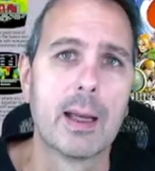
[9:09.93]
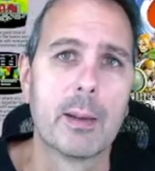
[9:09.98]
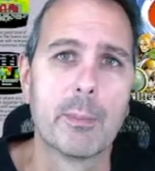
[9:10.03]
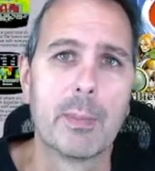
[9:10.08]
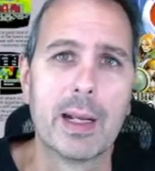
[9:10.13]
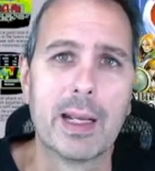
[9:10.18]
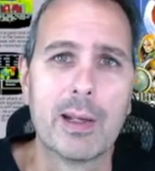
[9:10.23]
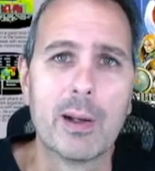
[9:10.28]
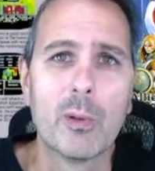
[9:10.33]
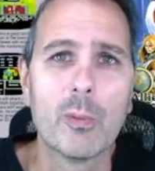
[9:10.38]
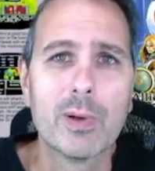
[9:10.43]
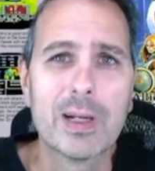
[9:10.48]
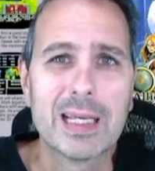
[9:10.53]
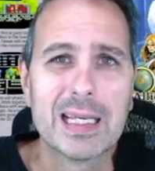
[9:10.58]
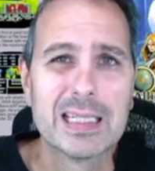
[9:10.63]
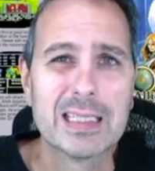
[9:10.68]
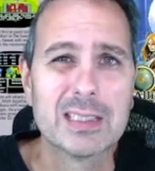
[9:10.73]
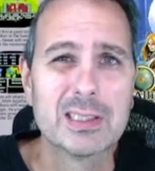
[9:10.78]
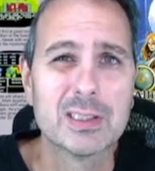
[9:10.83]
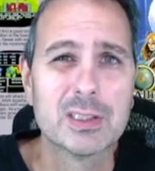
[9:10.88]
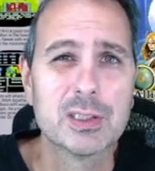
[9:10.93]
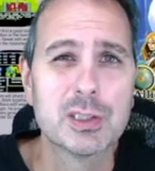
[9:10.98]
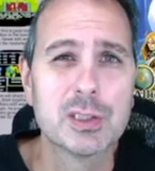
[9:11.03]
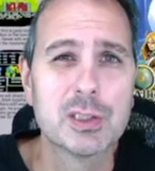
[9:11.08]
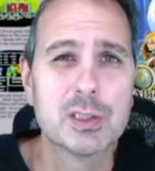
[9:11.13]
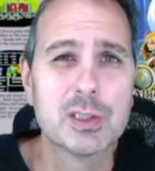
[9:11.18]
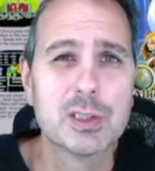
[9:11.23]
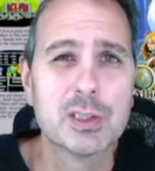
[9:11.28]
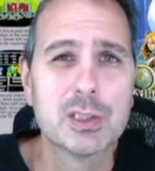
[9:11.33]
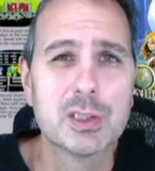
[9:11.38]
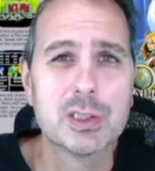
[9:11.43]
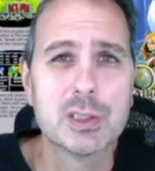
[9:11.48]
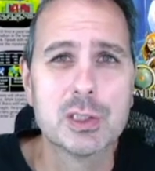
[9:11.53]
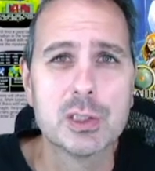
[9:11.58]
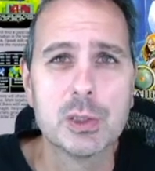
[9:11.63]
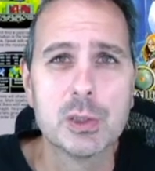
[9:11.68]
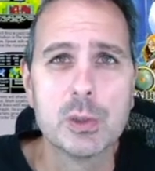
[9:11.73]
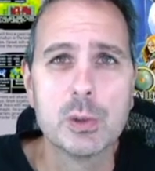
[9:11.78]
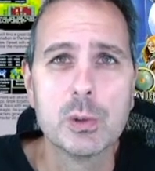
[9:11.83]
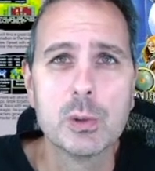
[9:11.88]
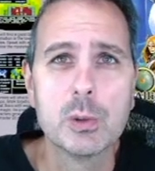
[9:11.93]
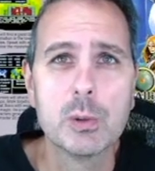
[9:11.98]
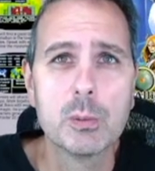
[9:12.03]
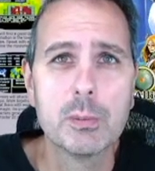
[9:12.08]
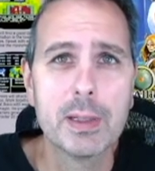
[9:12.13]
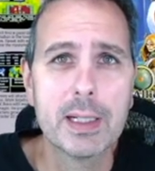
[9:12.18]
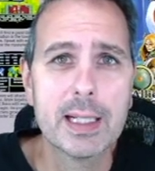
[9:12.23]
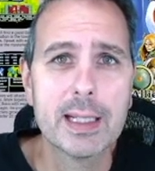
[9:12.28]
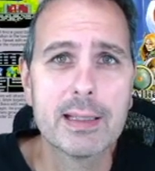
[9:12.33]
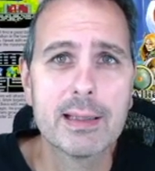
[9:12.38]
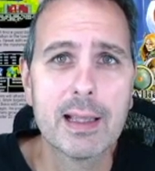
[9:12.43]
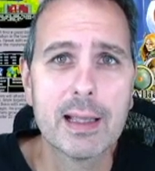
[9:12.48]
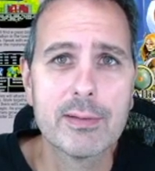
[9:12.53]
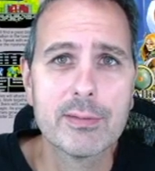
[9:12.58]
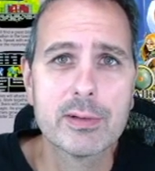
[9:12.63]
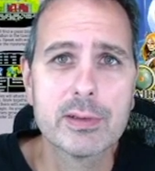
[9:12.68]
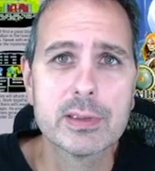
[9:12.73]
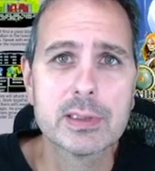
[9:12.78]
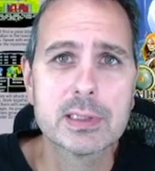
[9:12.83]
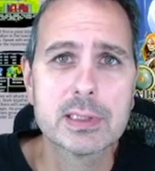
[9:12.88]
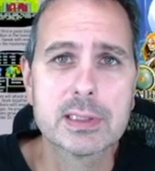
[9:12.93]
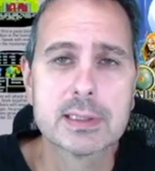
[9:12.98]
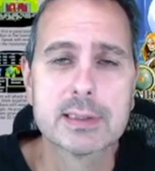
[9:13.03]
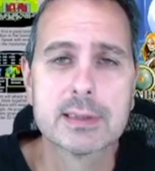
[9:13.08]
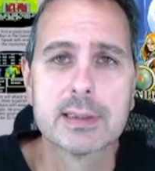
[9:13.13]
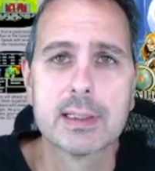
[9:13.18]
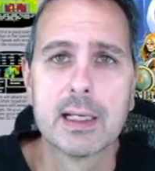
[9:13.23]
But I don't want to get too many levels